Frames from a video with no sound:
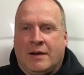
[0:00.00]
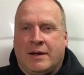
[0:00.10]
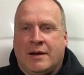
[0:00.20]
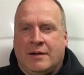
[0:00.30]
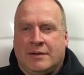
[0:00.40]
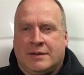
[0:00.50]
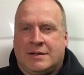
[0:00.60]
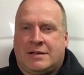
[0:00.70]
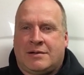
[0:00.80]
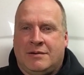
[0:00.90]
yeah,
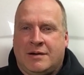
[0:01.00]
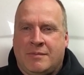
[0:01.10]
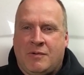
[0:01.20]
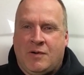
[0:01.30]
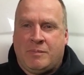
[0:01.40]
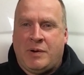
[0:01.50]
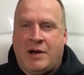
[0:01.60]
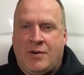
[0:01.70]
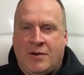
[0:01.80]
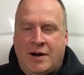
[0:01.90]
let's talk about
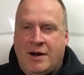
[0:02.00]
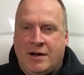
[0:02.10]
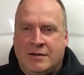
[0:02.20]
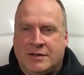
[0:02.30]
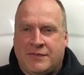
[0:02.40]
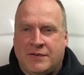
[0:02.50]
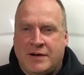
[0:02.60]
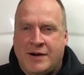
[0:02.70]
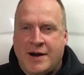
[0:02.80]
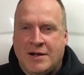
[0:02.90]
power adders for
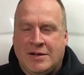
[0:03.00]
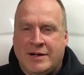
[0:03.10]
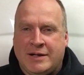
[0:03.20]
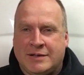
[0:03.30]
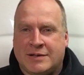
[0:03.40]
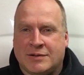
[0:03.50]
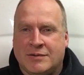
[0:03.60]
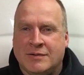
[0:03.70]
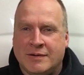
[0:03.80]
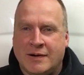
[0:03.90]
your LS. So